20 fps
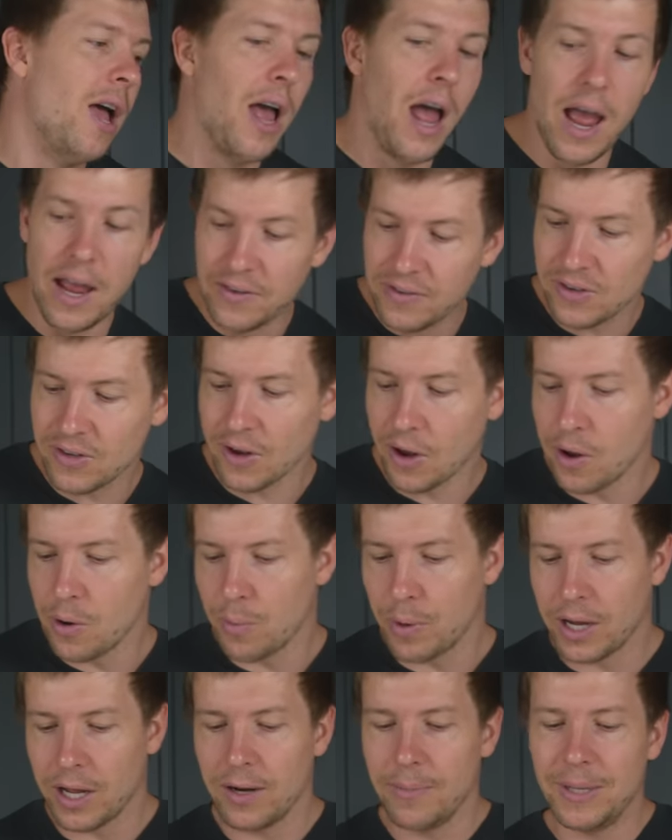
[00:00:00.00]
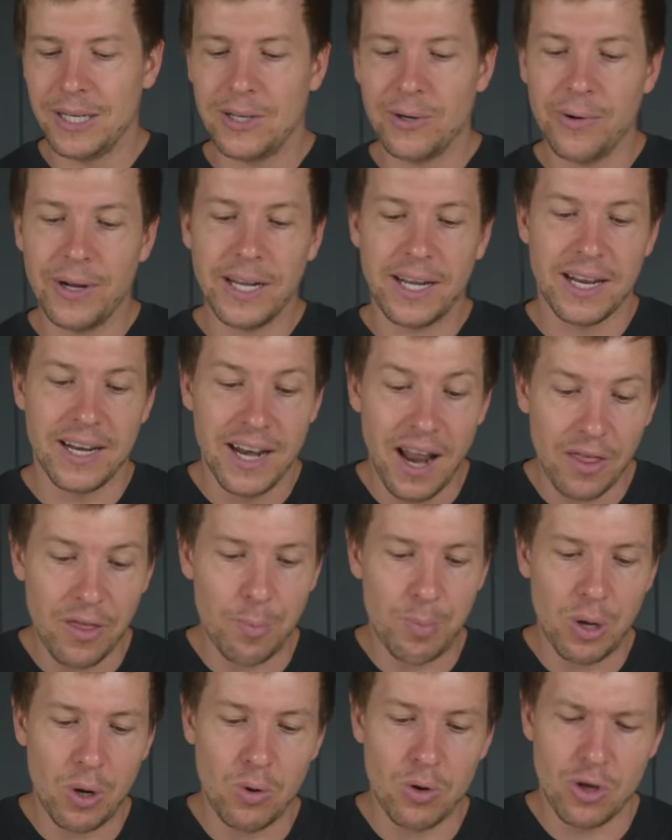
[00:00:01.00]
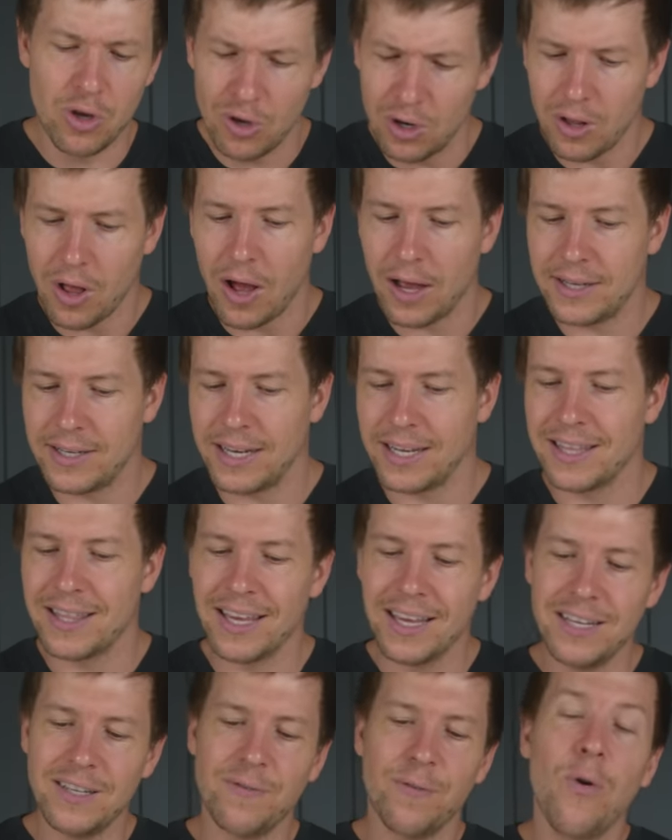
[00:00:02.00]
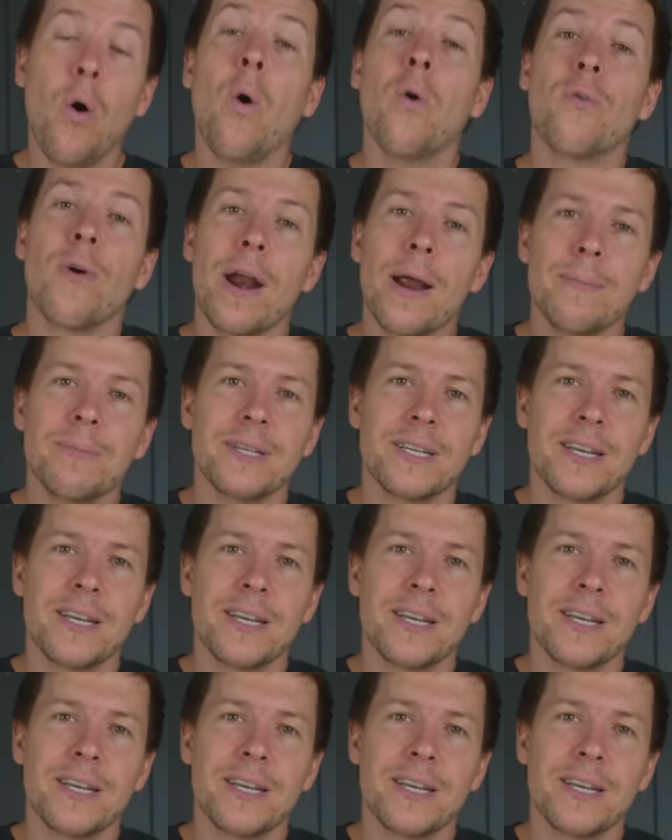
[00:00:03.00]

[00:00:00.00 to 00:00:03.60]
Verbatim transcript: And so we're gonna be doing another build utilizing these four RAM